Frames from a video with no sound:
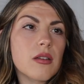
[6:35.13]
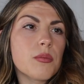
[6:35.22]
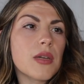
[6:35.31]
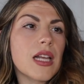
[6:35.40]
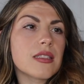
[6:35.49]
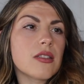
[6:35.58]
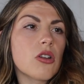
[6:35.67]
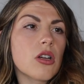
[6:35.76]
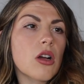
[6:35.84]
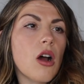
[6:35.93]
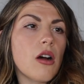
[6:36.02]
plus our
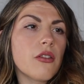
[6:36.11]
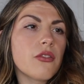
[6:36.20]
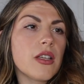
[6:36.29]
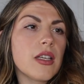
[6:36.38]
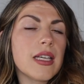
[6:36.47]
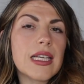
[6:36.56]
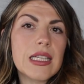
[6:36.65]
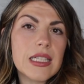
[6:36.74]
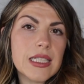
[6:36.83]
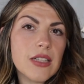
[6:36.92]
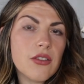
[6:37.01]
coffee
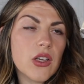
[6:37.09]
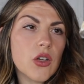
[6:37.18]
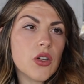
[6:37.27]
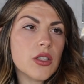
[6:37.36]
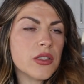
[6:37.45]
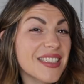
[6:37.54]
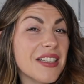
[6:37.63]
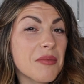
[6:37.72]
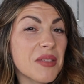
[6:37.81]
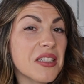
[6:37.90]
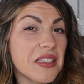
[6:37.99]
ladyfingers. It's gonna
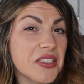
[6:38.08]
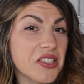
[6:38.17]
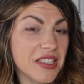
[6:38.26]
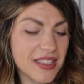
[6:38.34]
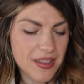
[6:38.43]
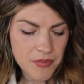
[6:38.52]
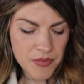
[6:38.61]
be delicious.